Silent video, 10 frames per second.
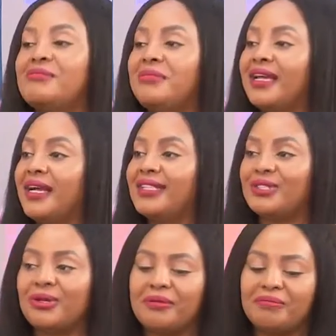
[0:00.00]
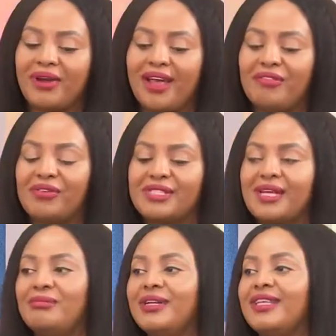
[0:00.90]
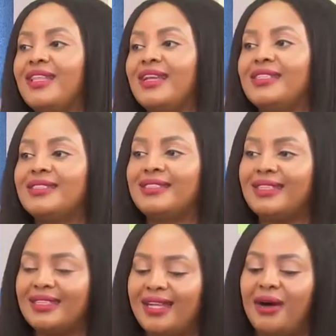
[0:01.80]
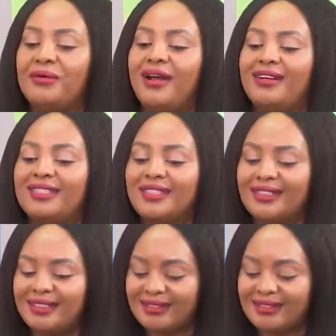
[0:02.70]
make a short prayer for somebody that is downhearted?